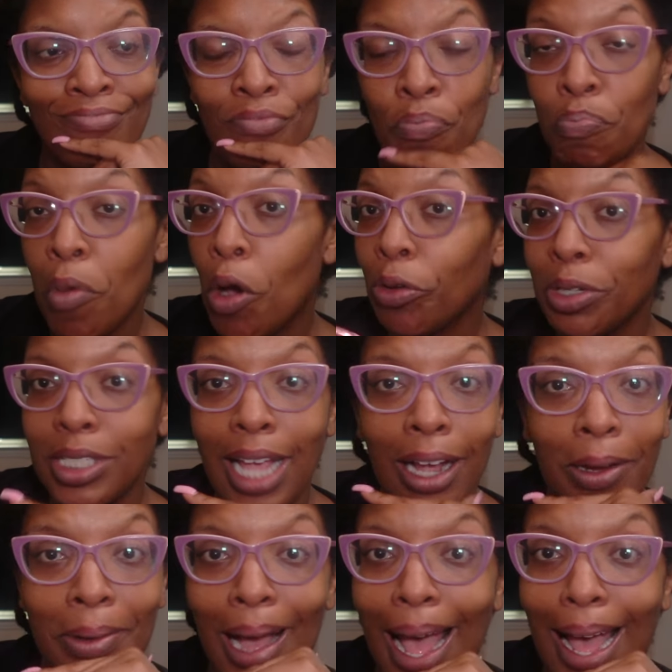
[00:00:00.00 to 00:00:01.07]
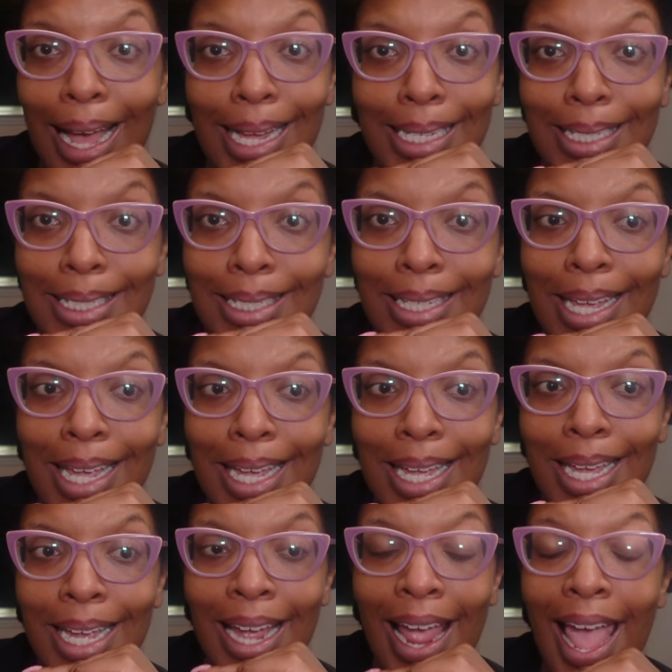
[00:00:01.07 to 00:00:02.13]
Motorcycle guys.
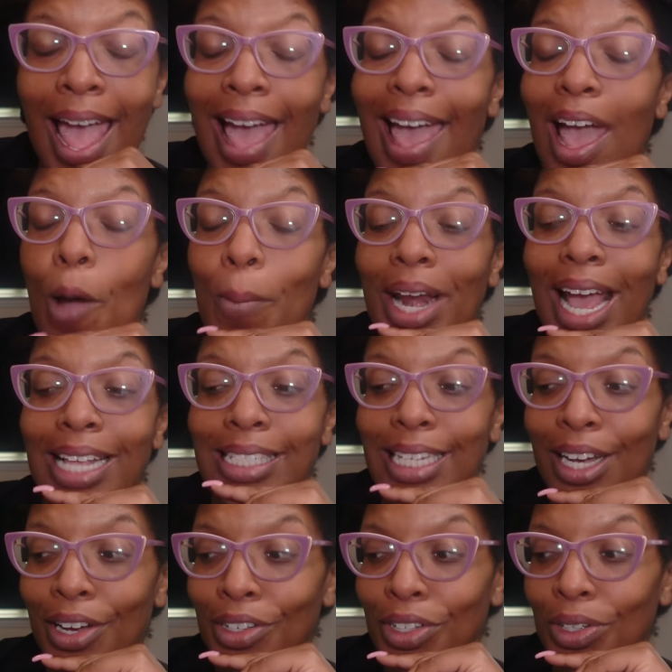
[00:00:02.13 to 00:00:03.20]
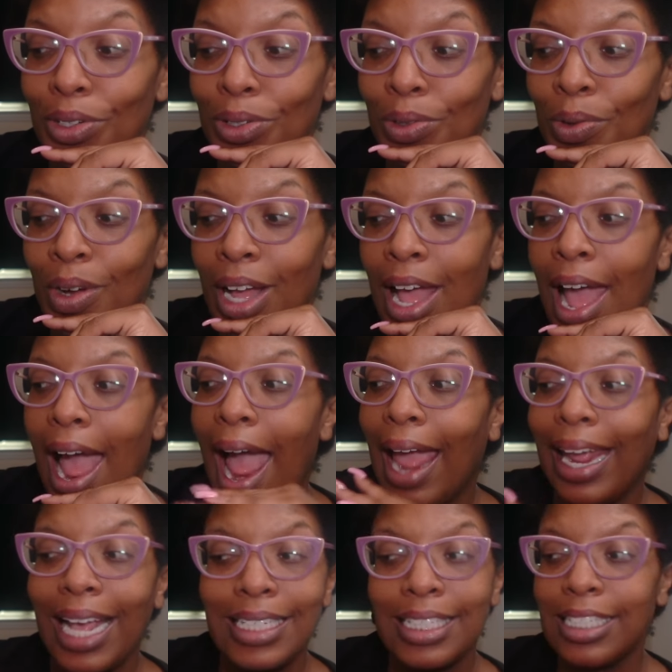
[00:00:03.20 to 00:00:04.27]
And when I tell you, I
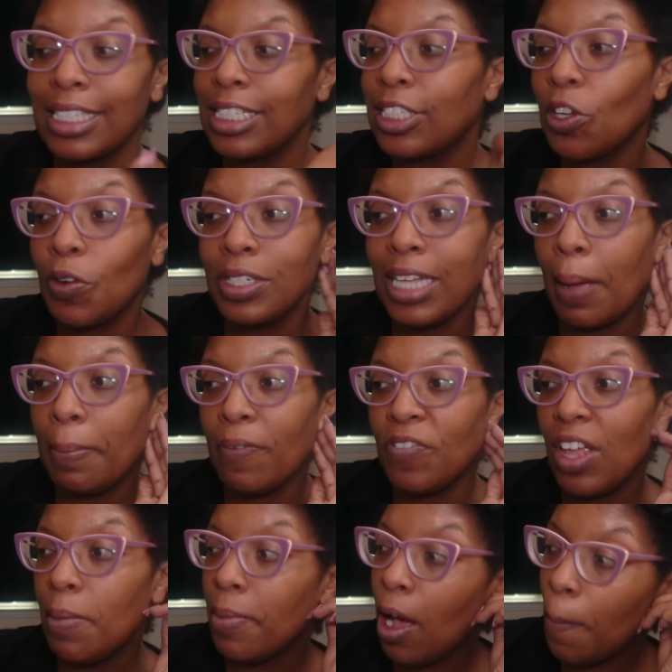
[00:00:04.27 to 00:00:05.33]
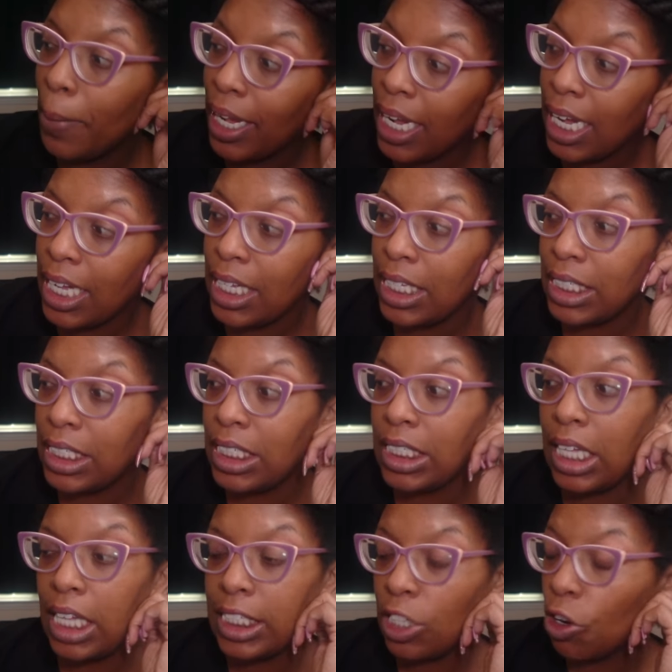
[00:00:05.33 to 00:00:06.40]
guess it's a certain type of female because,
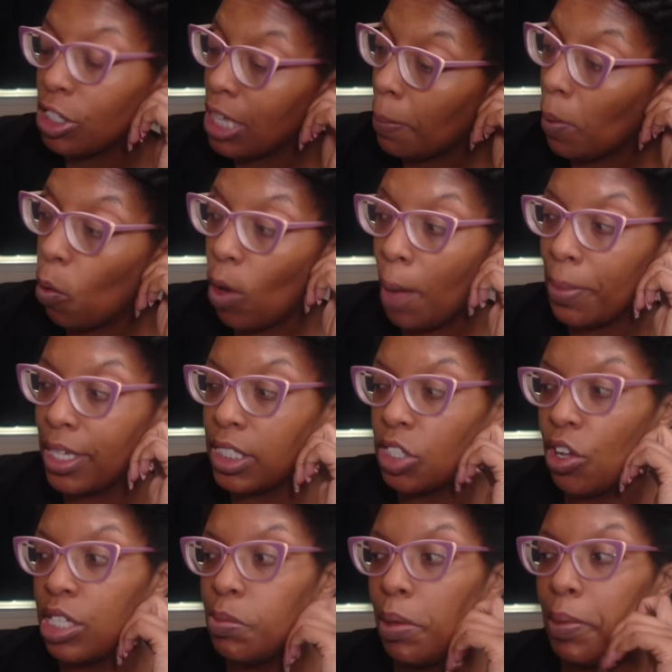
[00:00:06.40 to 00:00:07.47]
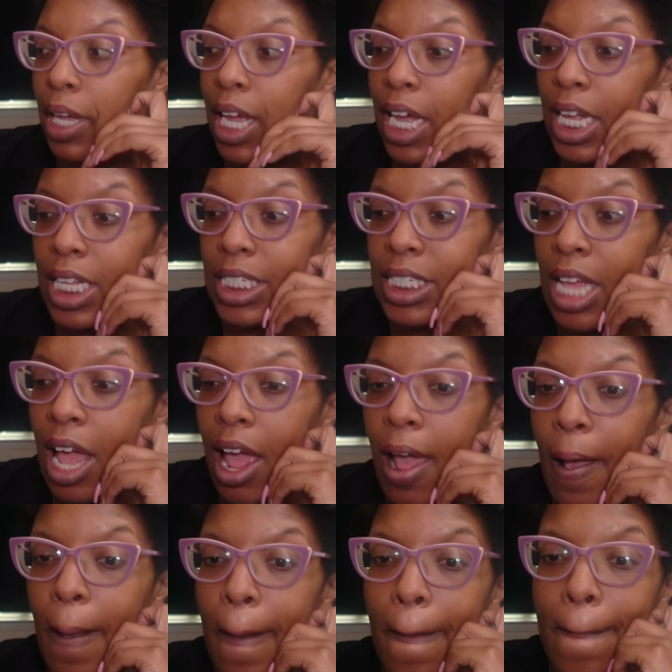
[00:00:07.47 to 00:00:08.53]
a certain type of woman, excuse me, because
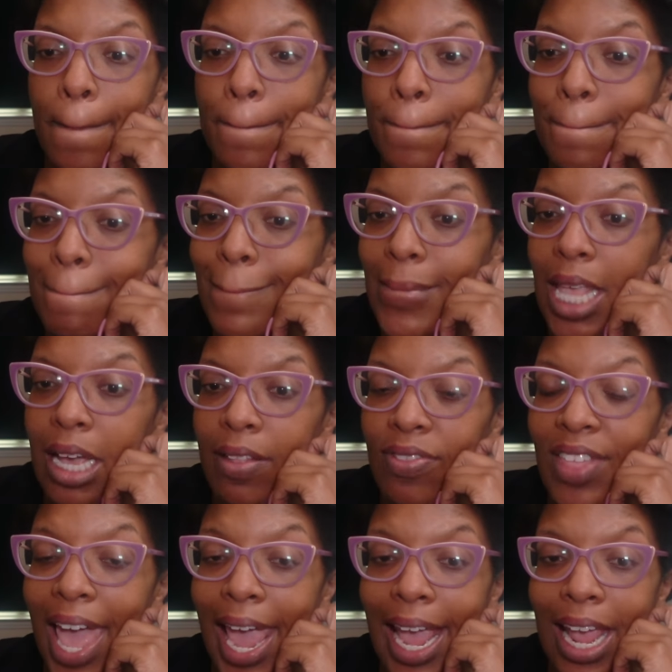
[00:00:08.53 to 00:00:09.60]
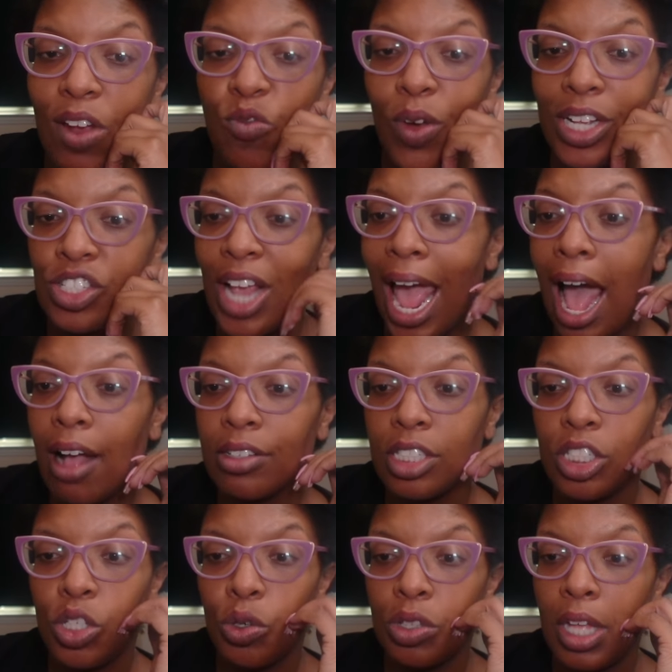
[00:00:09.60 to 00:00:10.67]
they reach out
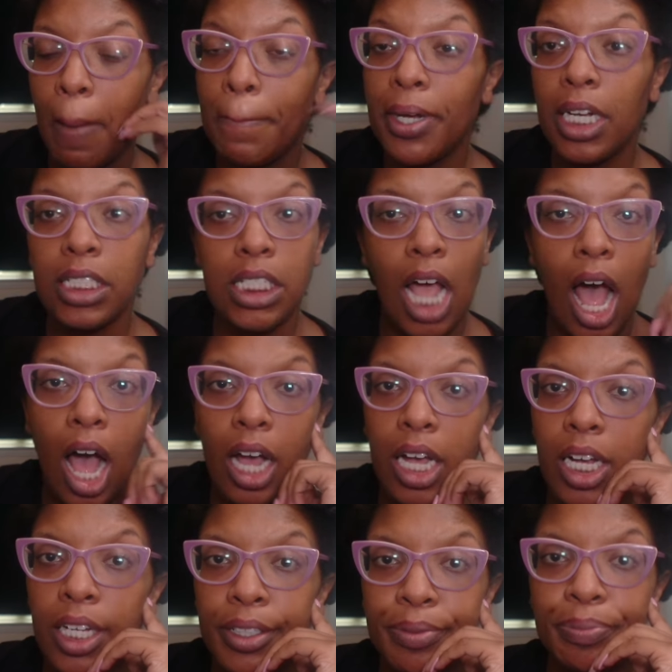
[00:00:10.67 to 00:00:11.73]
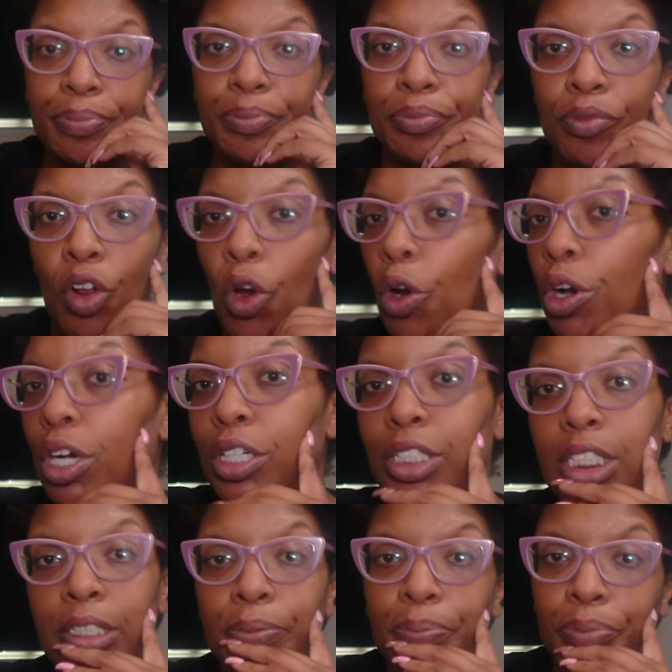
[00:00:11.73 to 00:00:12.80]
to the book talk
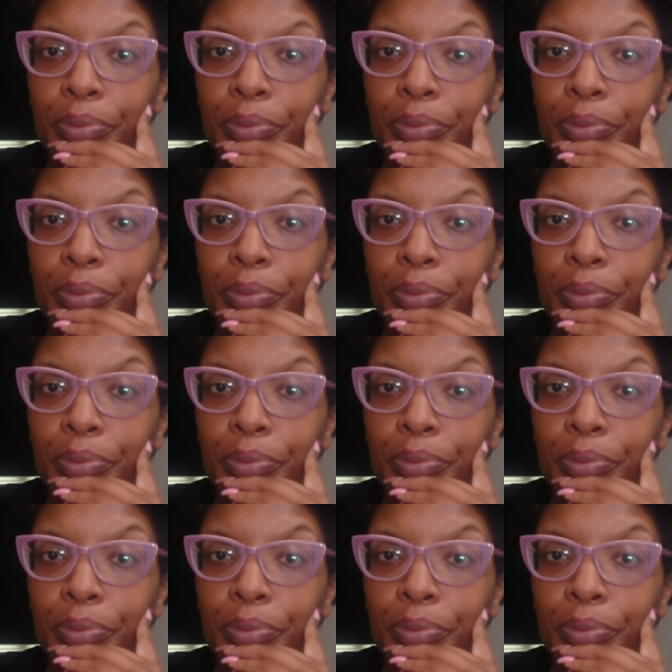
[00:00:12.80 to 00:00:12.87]
girls.